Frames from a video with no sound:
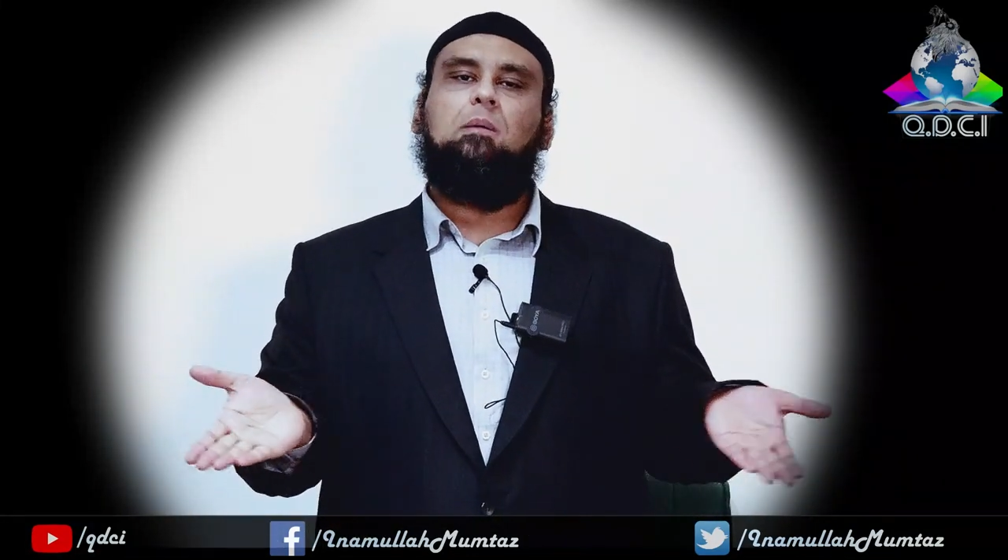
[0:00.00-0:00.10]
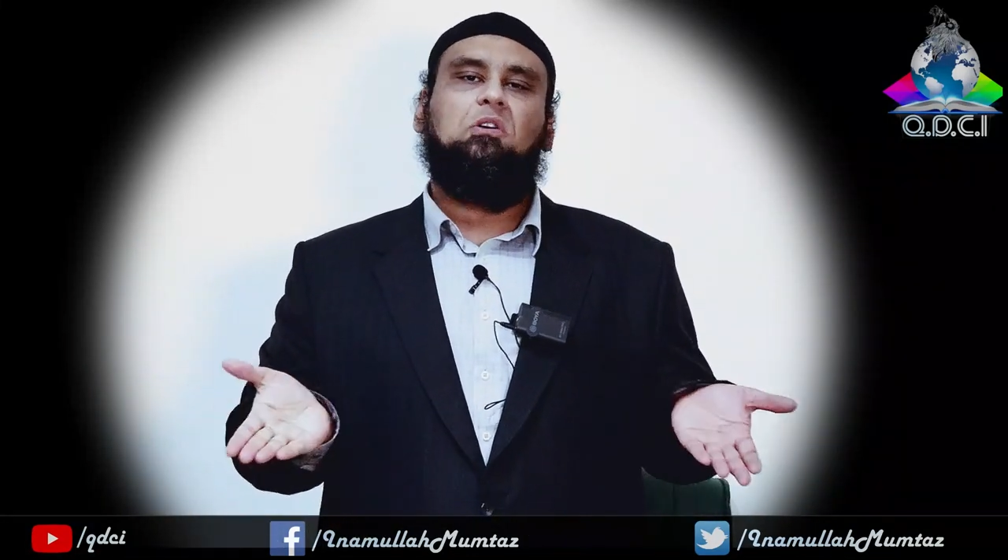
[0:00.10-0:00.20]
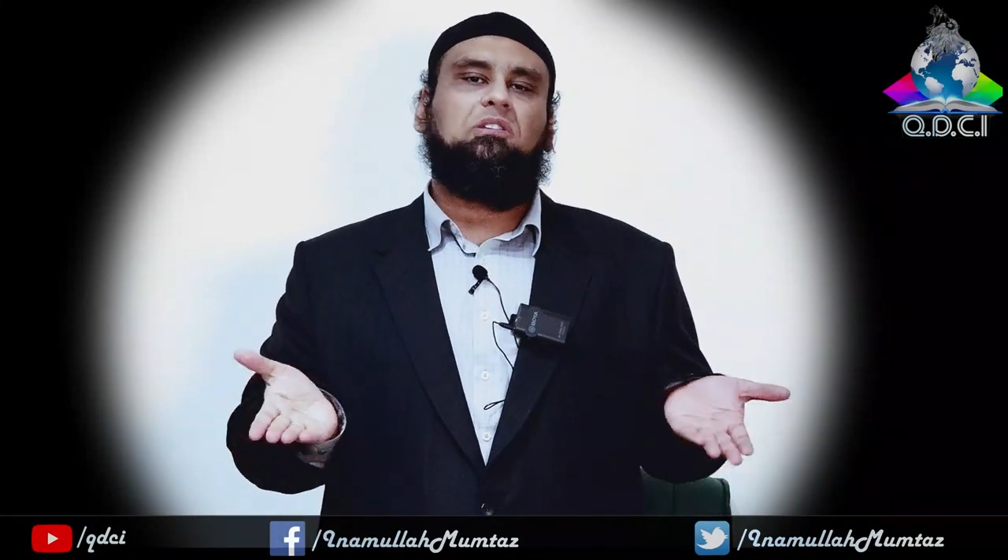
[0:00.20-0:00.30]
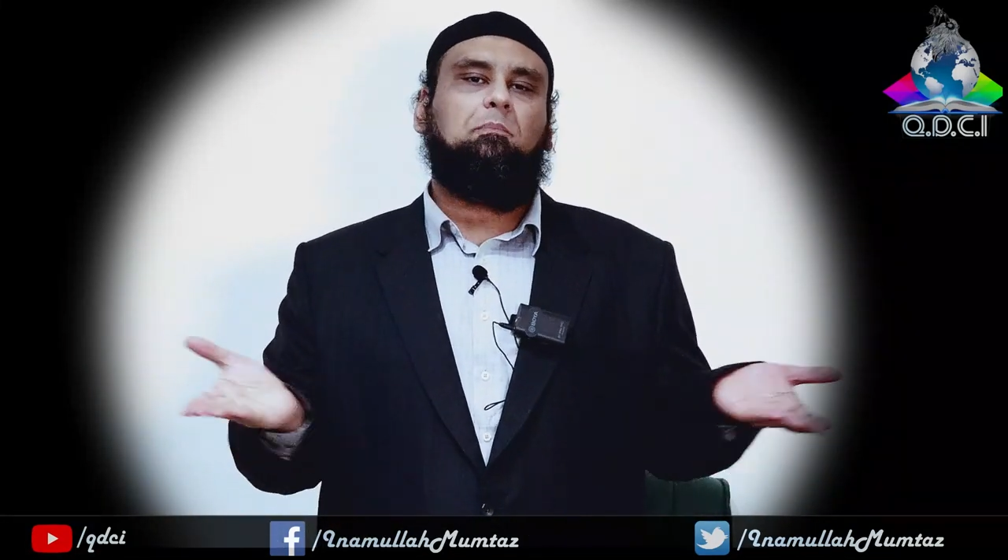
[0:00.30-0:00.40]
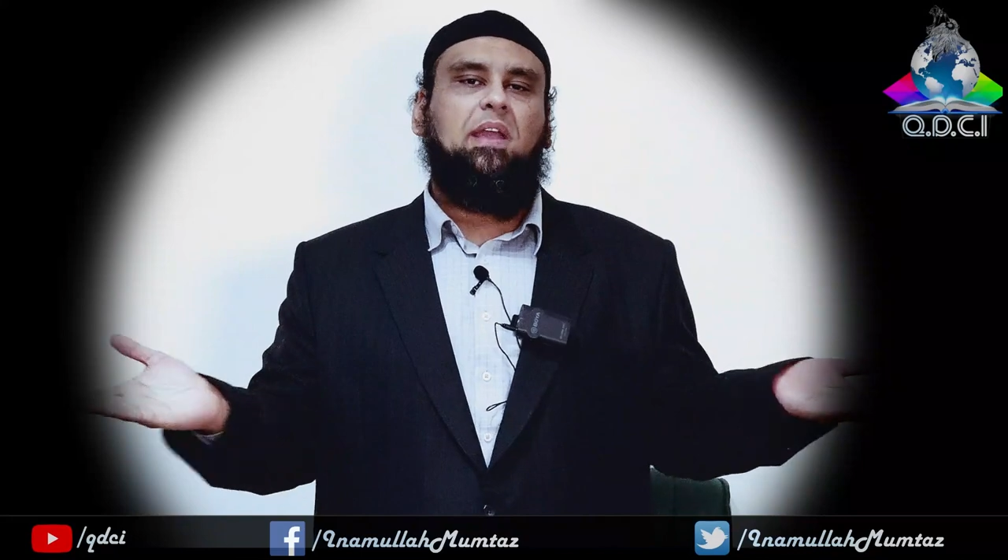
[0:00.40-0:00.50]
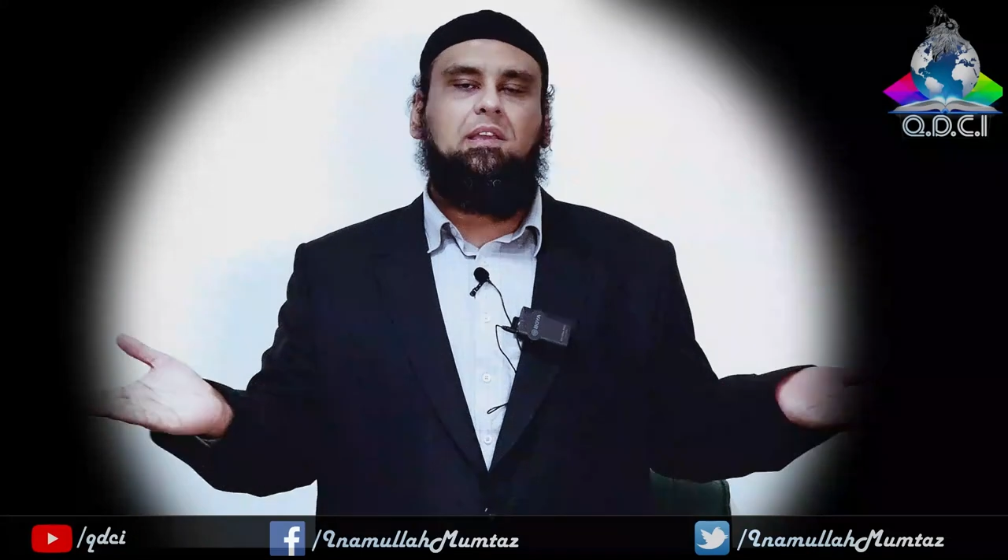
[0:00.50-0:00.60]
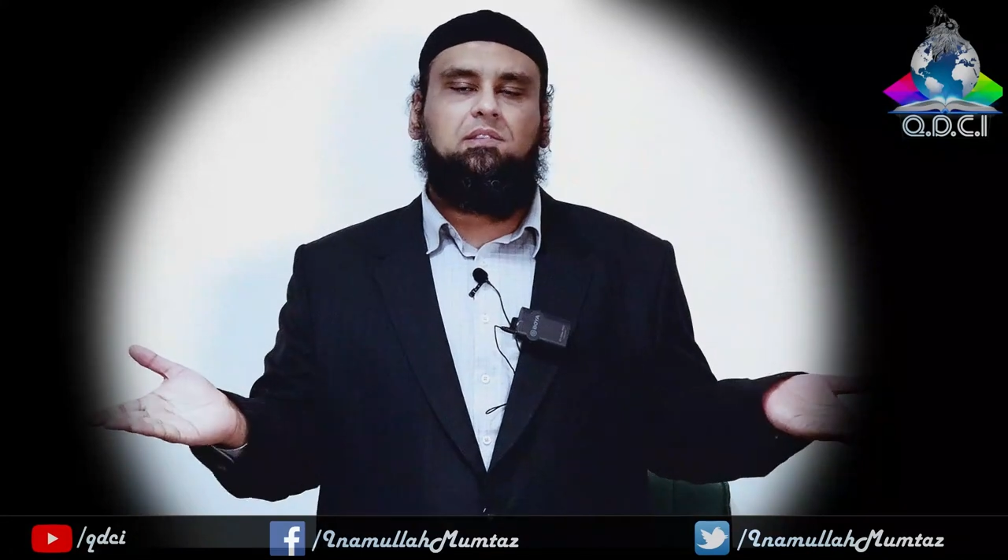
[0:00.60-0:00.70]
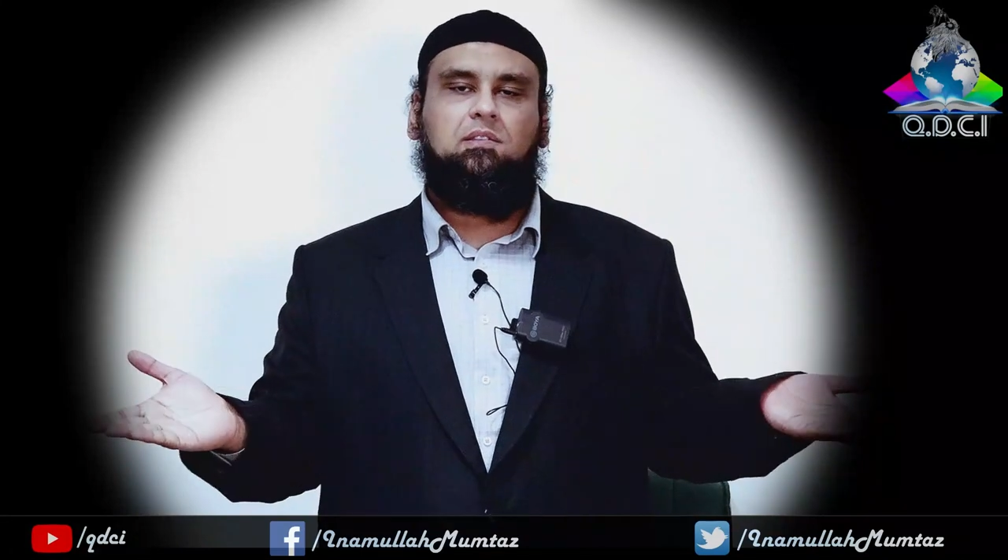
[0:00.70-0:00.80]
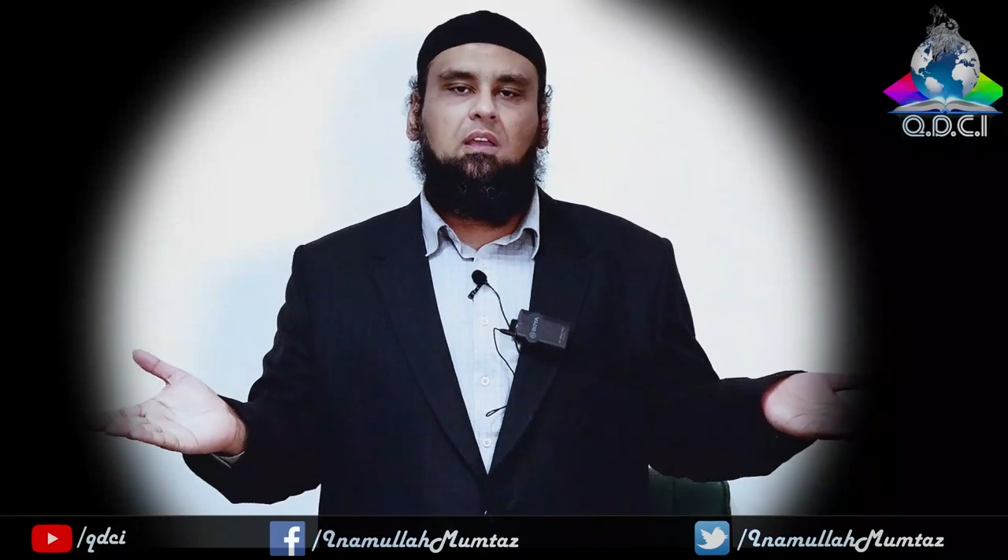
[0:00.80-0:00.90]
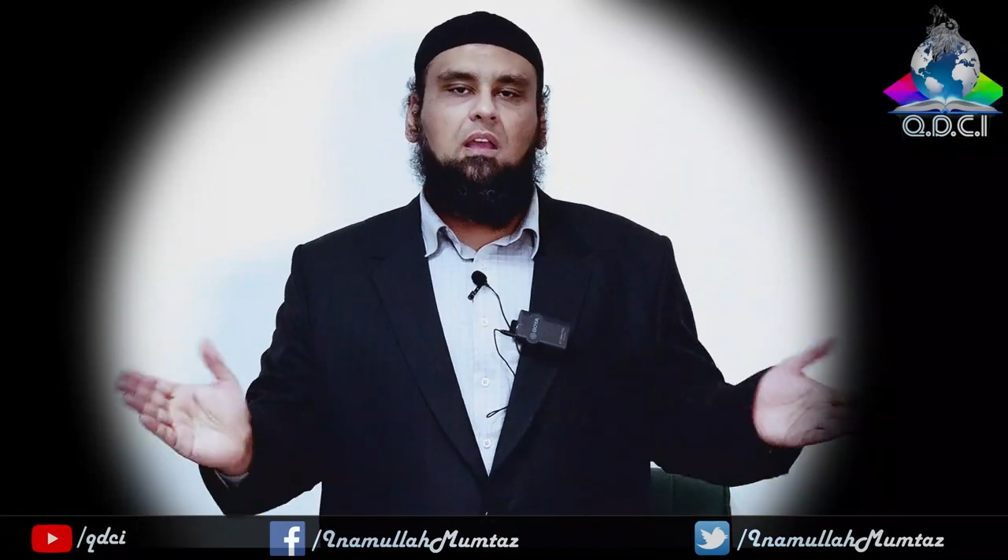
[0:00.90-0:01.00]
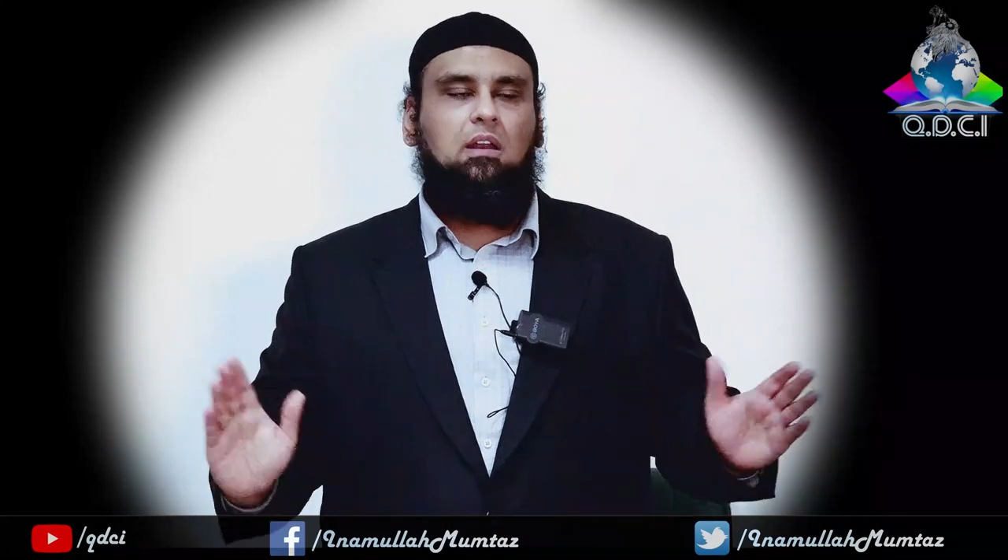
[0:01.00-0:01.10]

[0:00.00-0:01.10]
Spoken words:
about the peace.